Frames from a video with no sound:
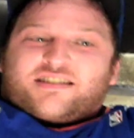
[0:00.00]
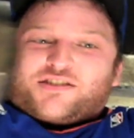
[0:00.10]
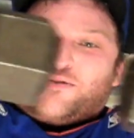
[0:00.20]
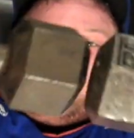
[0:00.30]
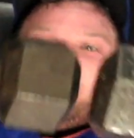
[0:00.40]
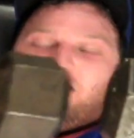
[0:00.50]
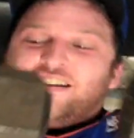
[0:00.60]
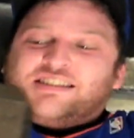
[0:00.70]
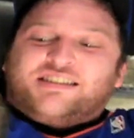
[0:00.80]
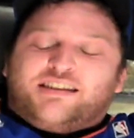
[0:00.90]
Soria
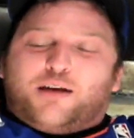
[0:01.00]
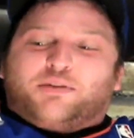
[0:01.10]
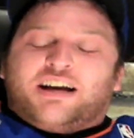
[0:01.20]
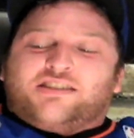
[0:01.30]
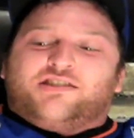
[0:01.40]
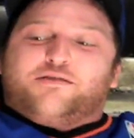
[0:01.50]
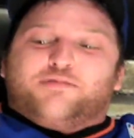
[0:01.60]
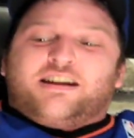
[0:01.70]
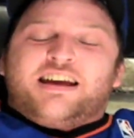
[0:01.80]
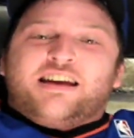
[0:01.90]
lost a step last year,
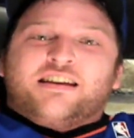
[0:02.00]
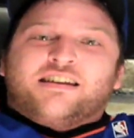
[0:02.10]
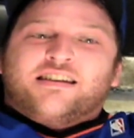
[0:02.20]
buddy.